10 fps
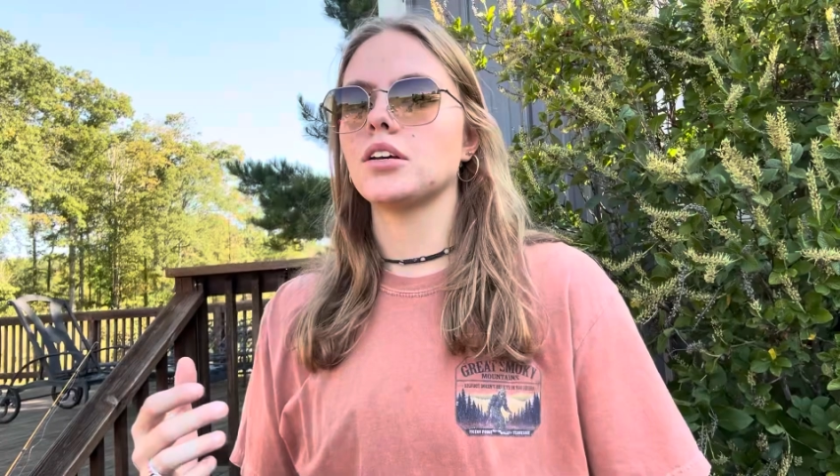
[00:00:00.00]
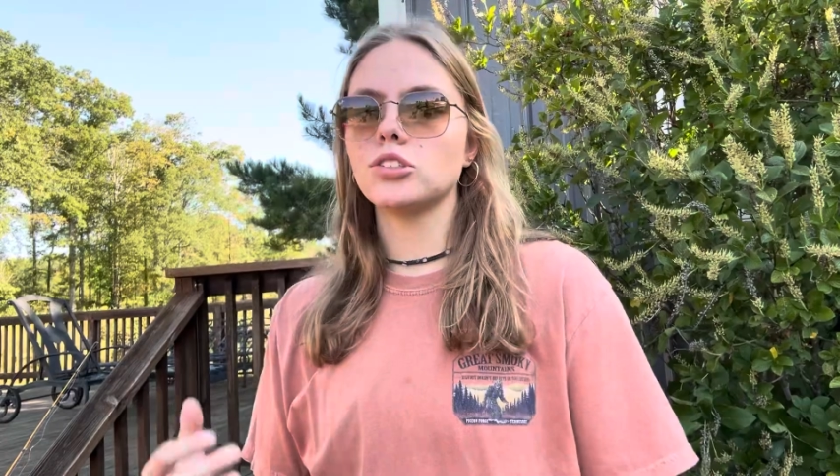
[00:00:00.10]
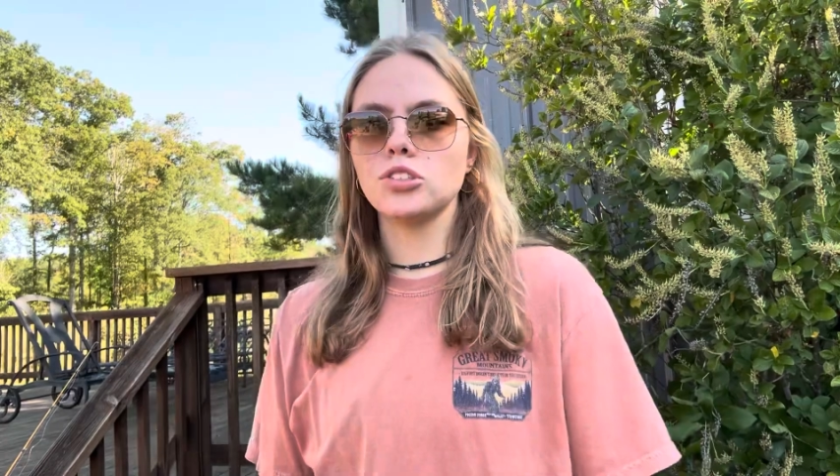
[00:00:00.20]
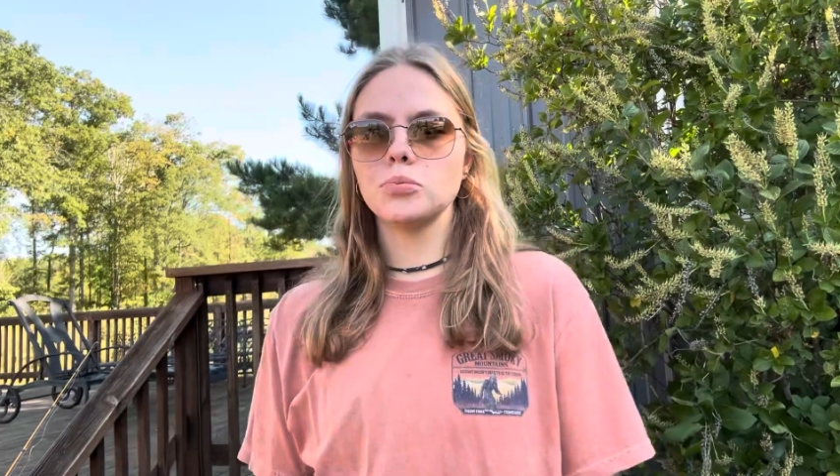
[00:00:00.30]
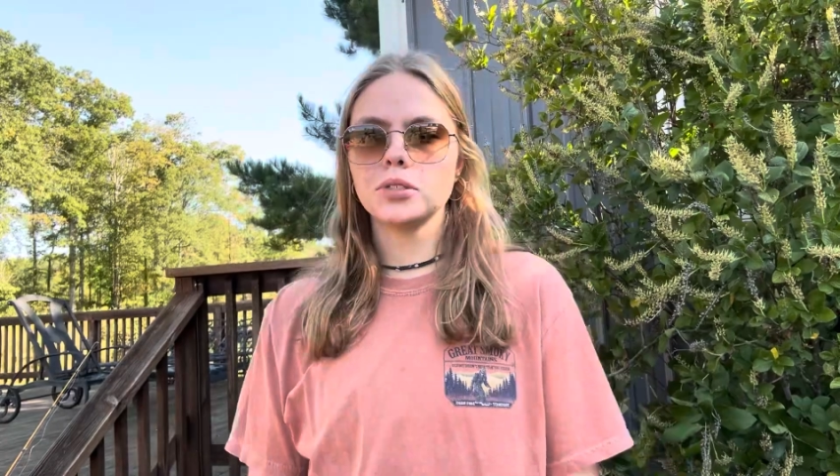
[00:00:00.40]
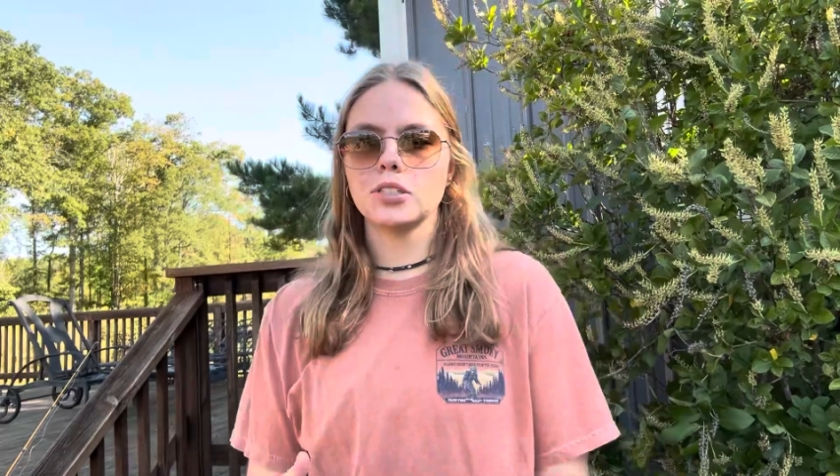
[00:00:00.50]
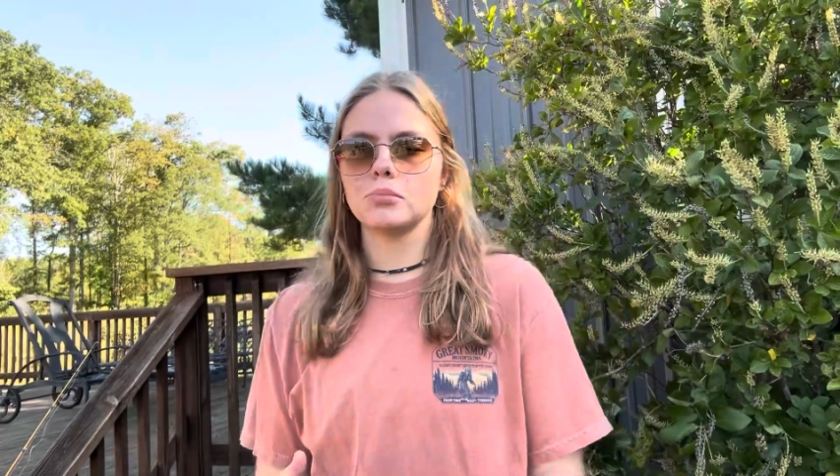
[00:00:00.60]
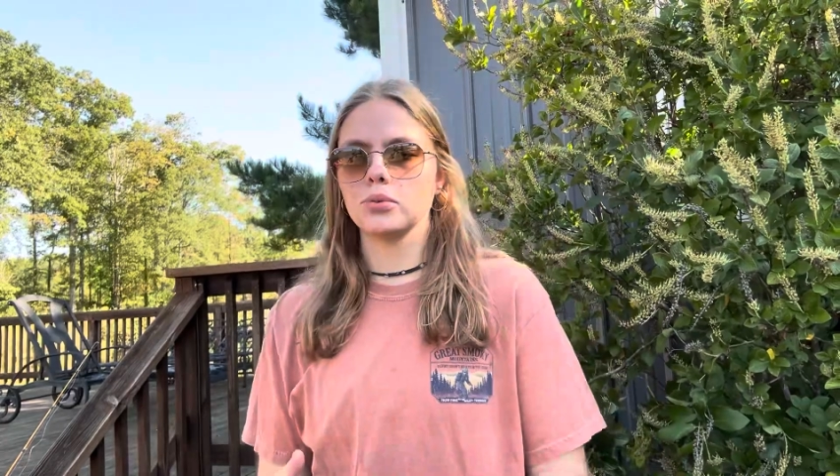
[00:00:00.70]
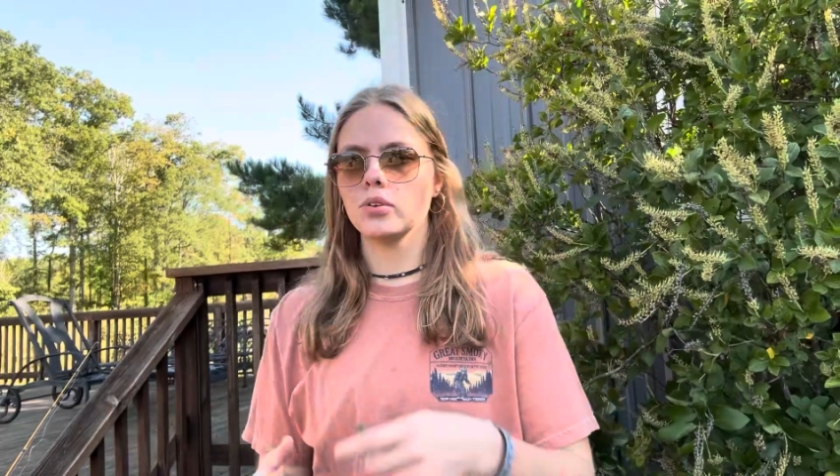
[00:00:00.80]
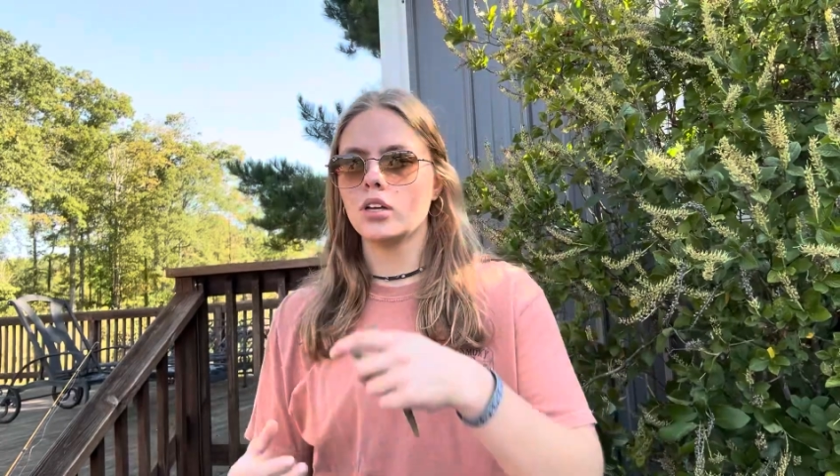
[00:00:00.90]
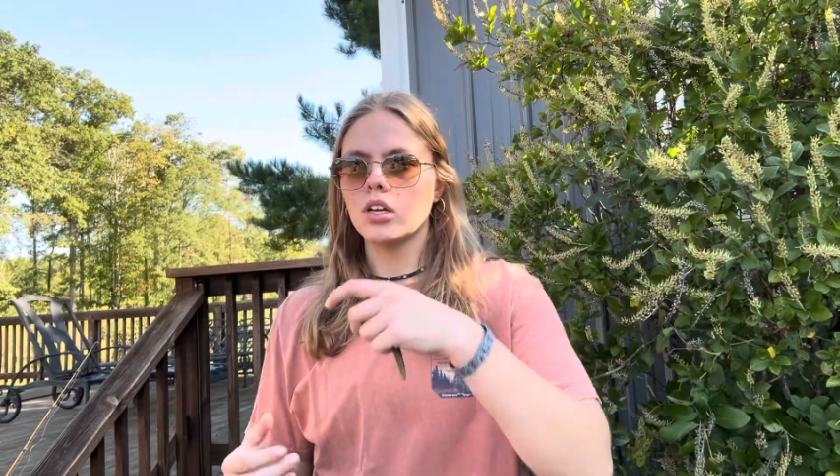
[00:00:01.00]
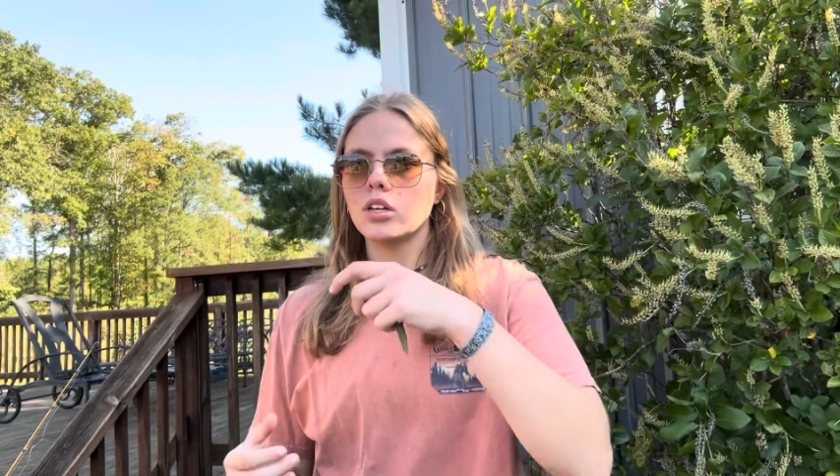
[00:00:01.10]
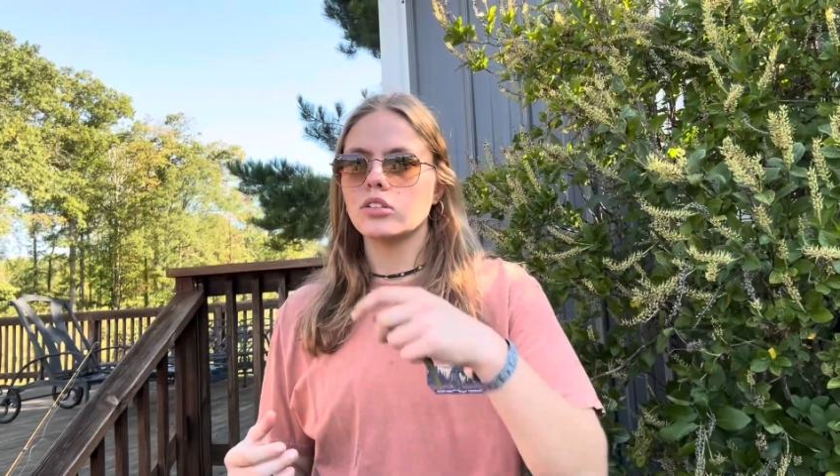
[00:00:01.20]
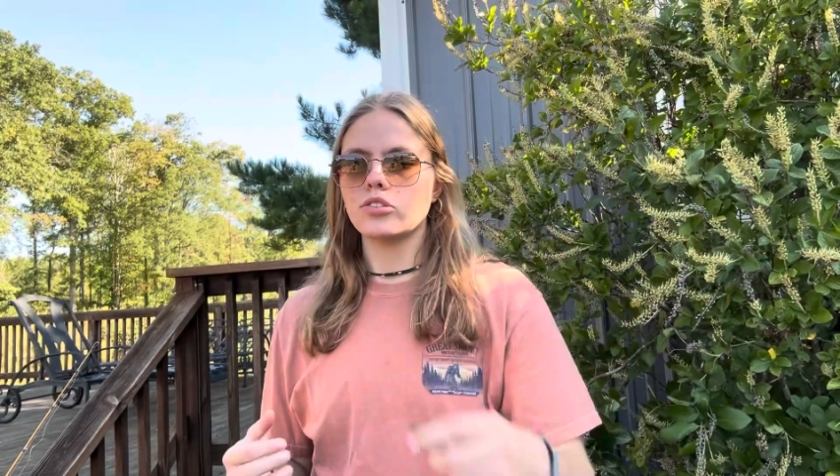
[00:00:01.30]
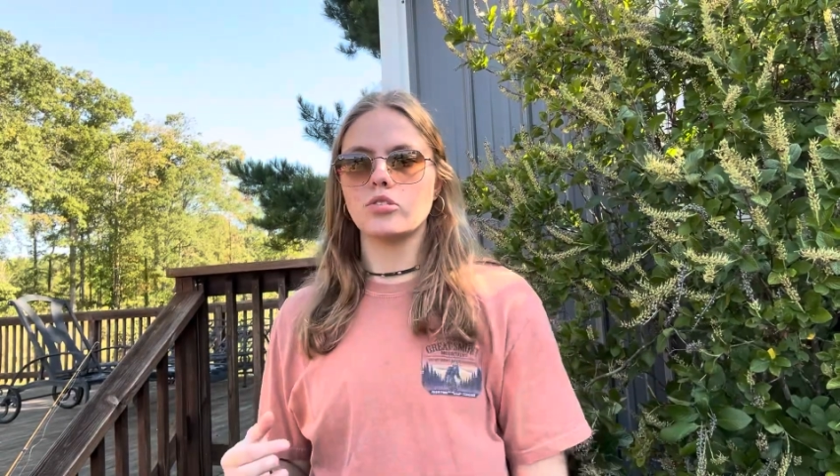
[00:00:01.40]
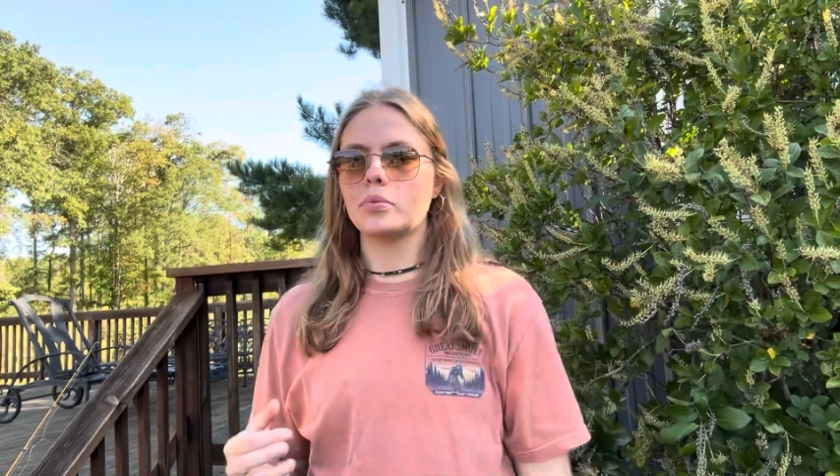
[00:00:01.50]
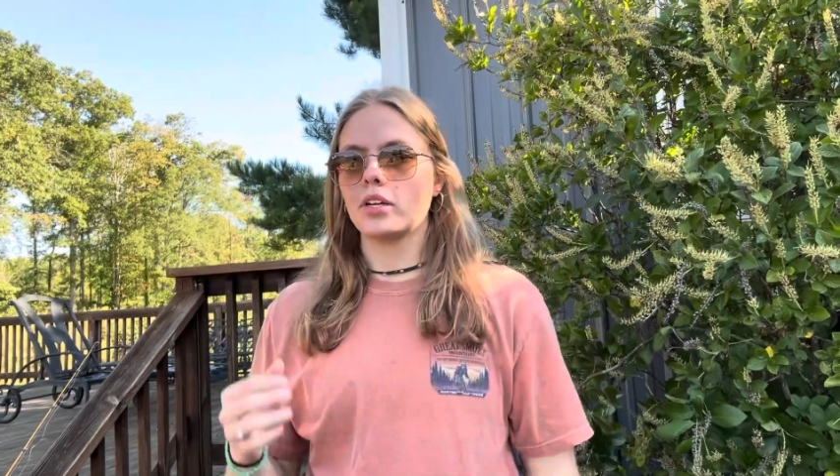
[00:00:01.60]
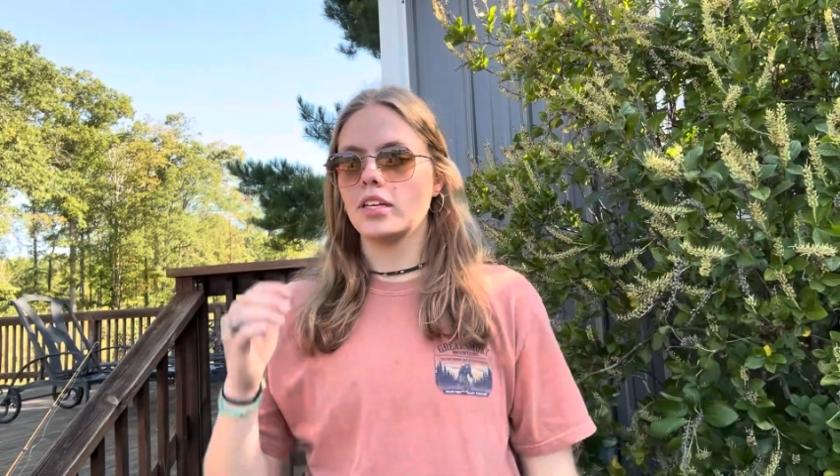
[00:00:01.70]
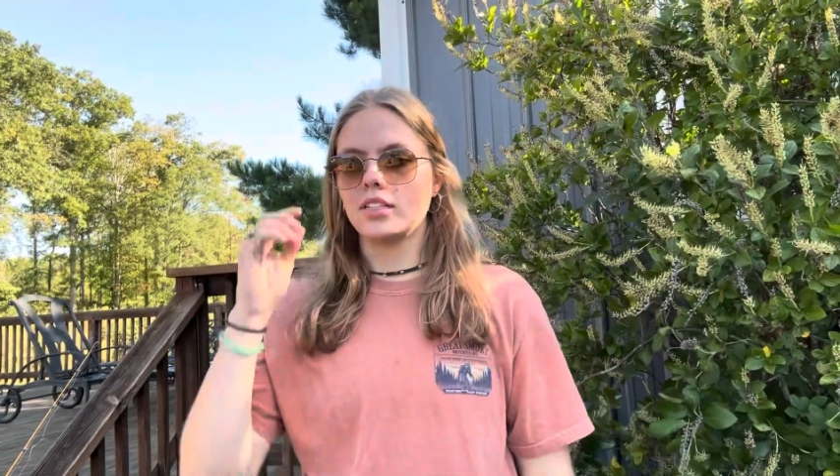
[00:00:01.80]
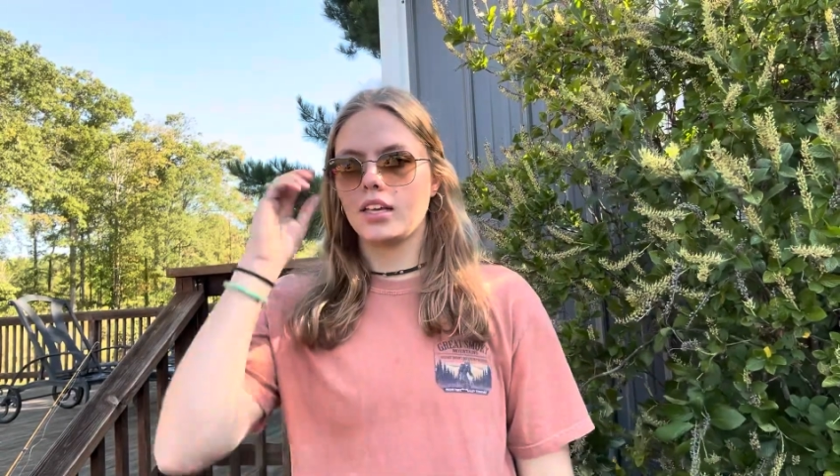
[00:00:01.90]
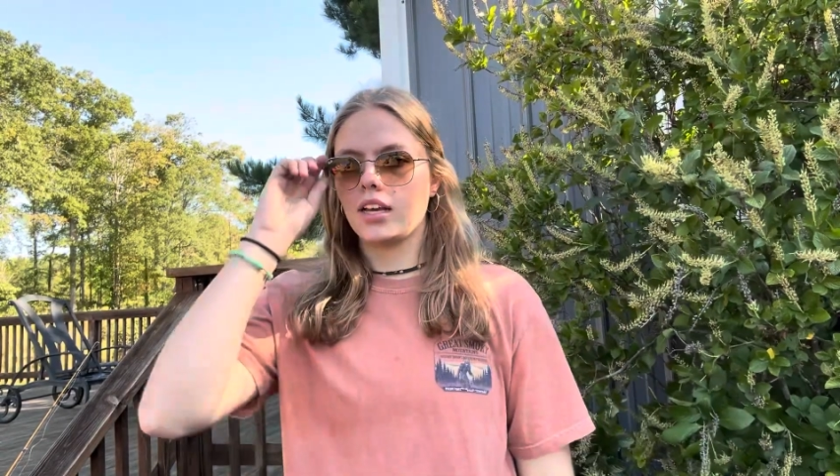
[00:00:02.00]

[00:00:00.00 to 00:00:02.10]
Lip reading: Super simple, super easy,